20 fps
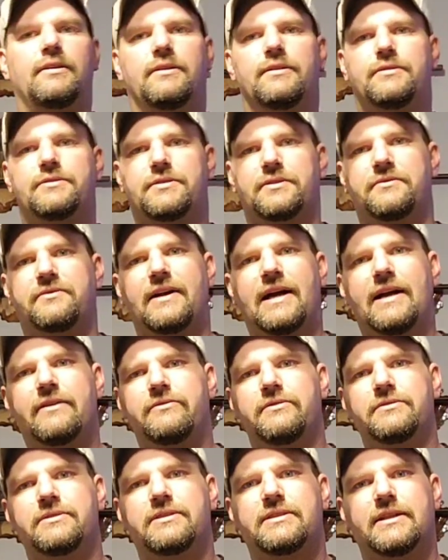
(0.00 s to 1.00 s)

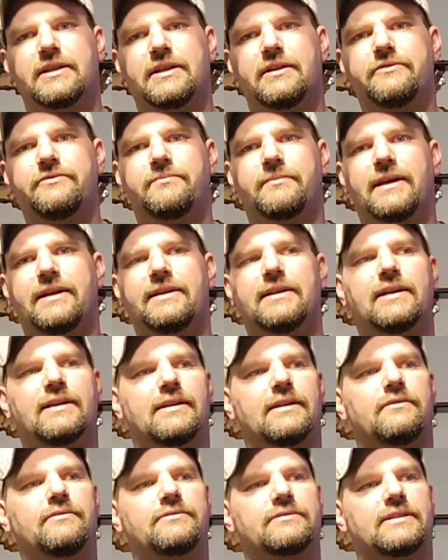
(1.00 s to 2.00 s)
survival stuff might not
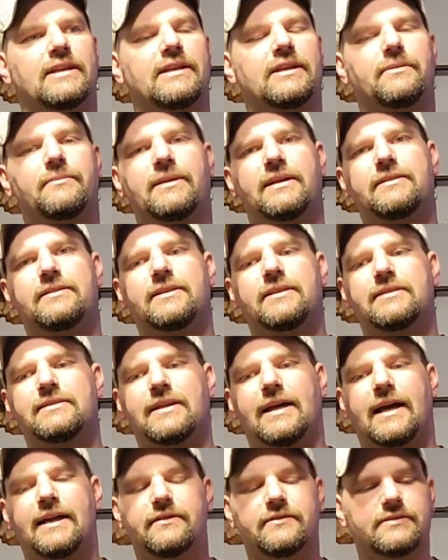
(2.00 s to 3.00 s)
ever think about this.
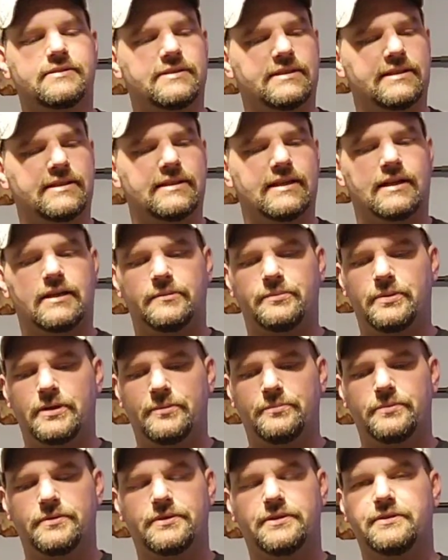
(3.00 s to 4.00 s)
I don't see a lot of
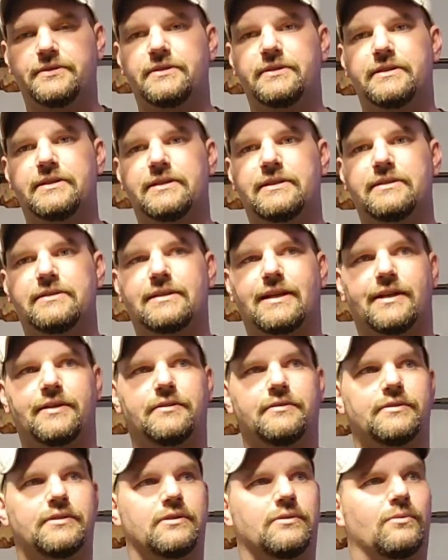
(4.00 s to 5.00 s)
people doing this. I
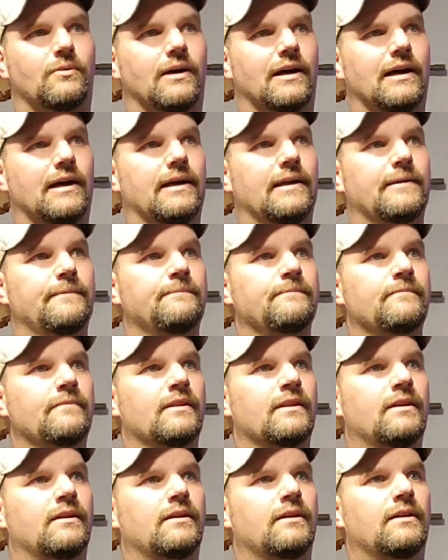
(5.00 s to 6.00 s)
don't know why,
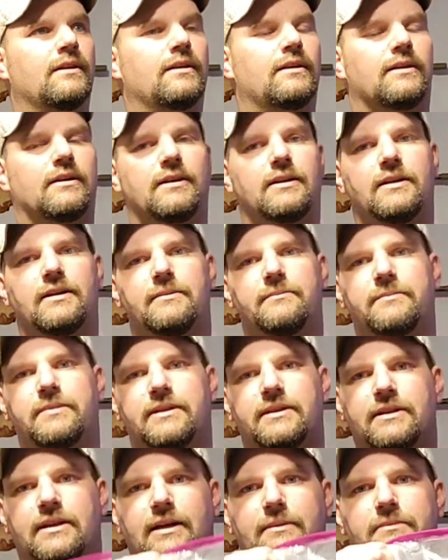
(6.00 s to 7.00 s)

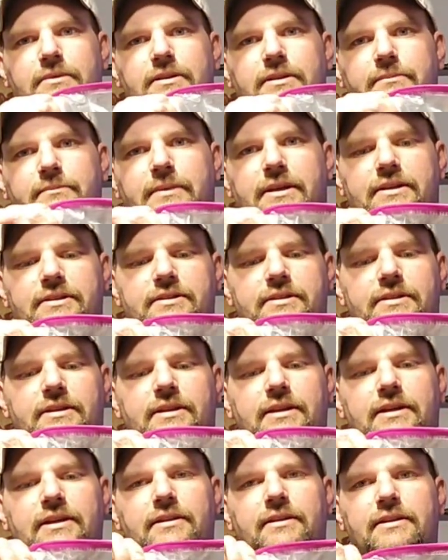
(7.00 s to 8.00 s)
but I'm going to mention
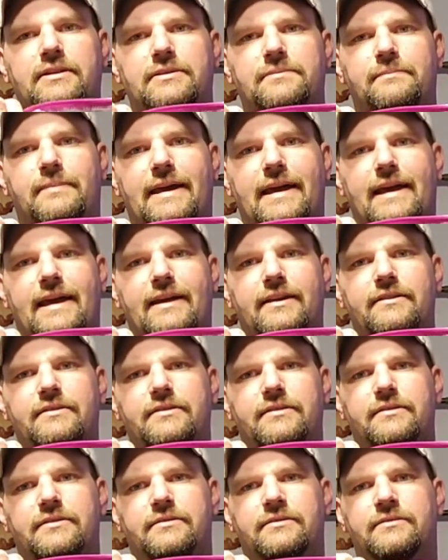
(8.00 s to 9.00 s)
again these
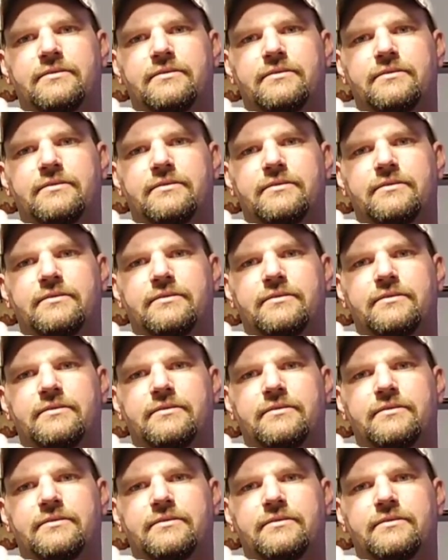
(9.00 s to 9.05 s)
bags.